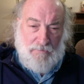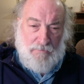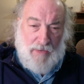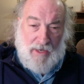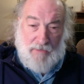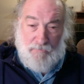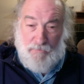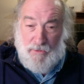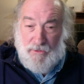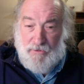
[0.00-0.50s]

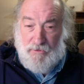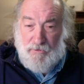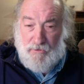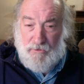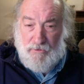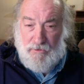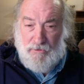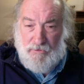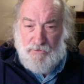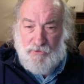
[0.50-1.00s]
Mike
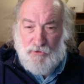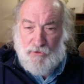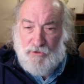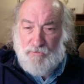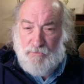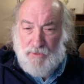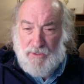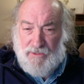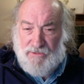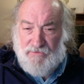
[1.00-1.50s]
Bickle took
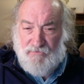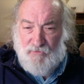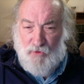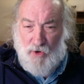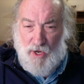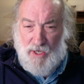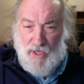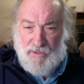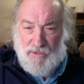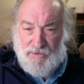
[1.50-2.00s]
the place of
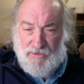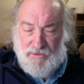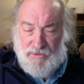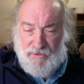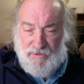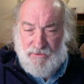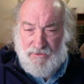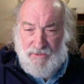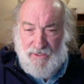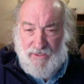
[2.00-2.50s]

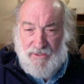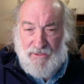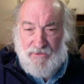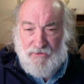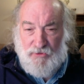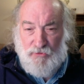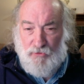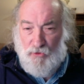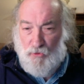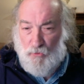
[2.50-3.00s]
Christ. He
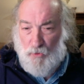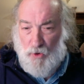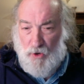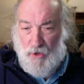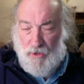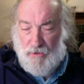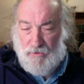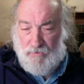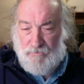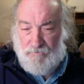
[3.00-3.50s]
could do no
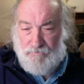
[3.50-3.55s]
wrong.